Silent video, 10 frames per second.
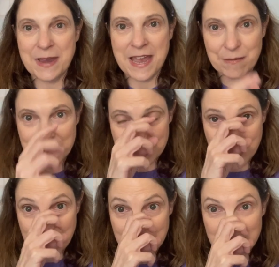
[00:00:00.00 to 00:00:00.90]

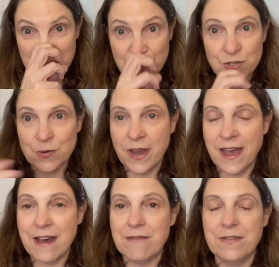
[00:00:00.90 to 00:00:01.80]
Amazon, you know, you
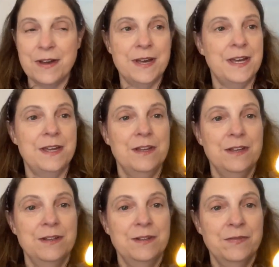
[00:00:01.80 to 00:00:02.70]
have uh,
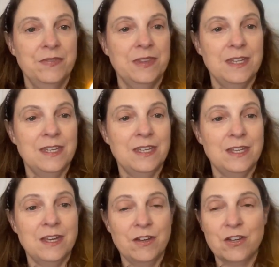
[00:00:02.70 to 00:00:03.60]

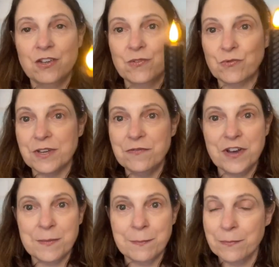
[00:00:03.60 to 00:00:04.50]
a good
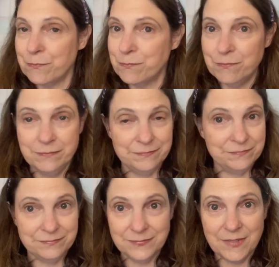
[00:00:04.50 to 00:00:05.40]
refund
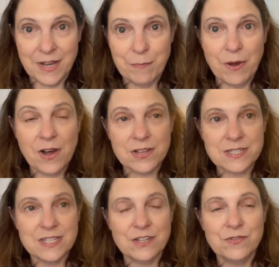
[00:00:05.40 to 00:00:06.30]
uh,
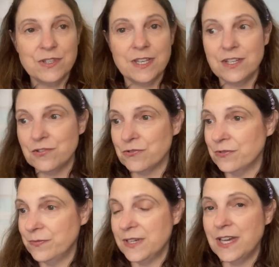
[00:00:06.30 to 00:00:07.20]
policy if you needed to
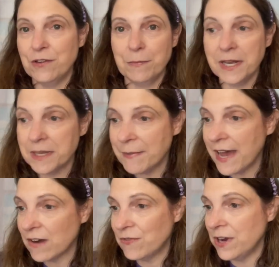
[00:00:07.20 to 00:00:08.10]
get your money
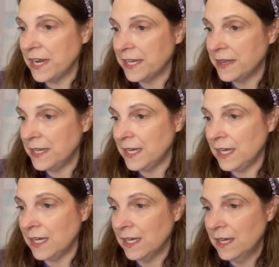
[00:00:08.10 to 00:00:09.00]
back for
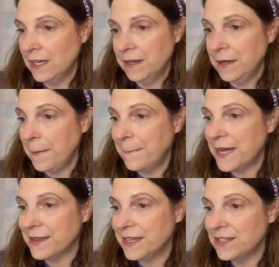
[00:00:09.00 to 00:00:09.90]
anything.
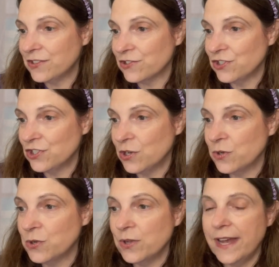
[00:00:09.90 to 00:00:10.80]
But these are so
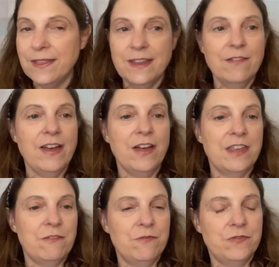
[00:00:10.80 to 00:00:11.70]
cool. I love how
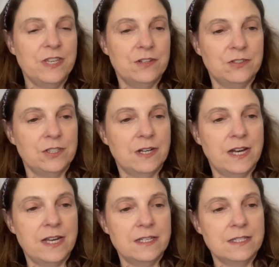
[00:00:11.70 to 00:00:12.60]
they feel, you
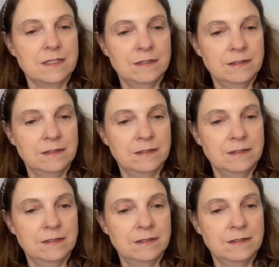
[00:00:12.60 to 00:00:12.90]
guys.